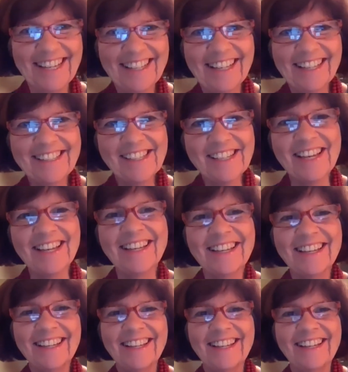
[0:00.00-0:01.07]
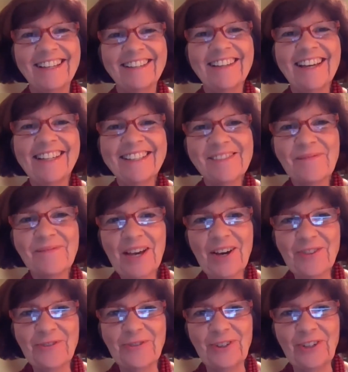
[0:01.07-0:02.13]
That's a that is a
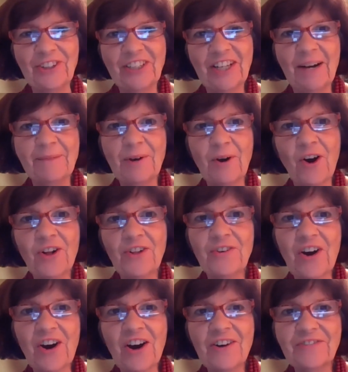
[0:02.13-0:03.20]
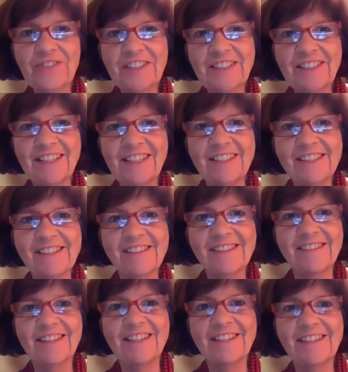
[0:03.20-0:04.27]
mouthful. Um, all, often it is
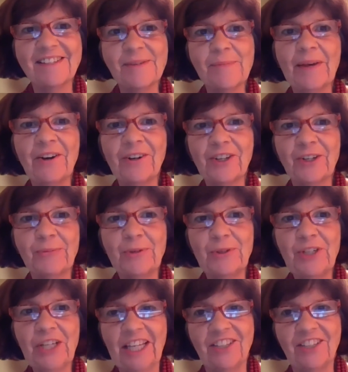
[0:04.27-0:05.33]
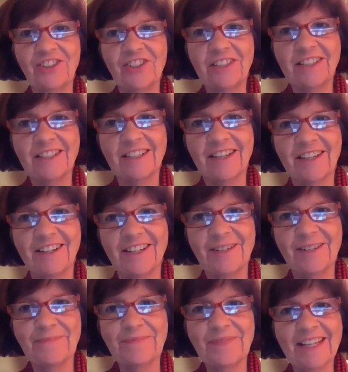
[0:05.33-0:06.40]
it is about communication.
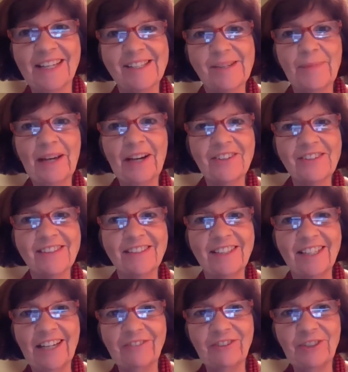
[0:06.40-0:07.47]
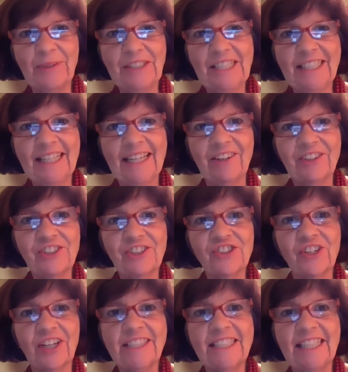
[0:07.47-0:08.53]
Um, it's about sitting everybody down and
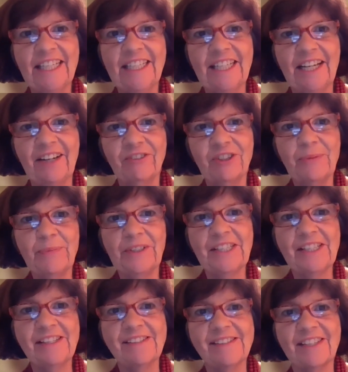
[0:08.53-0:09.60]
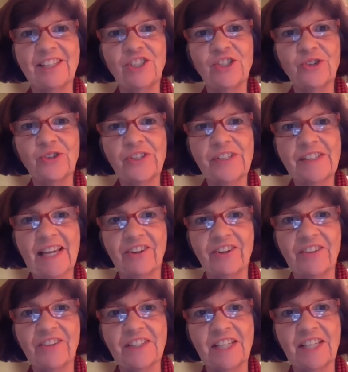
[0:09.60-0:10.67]
trying to get everybody's interest out
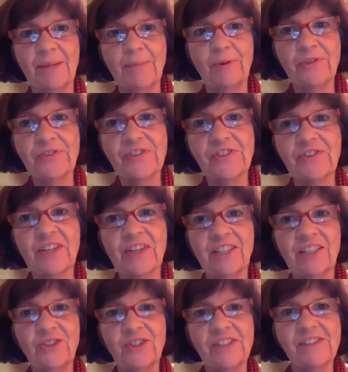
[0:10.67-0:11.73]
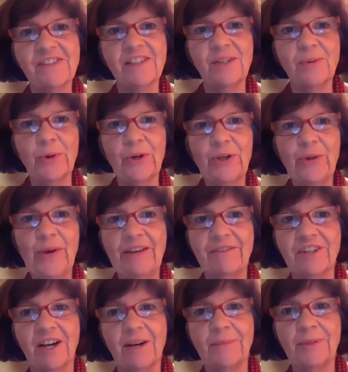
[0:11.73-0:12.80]
on the table so that you can see where you have
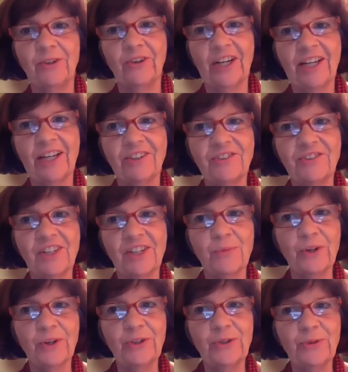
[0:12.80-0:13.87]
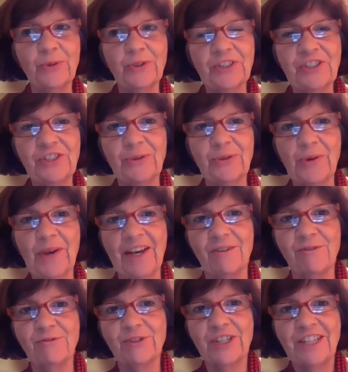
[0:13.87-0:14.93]
common ground and where you really do have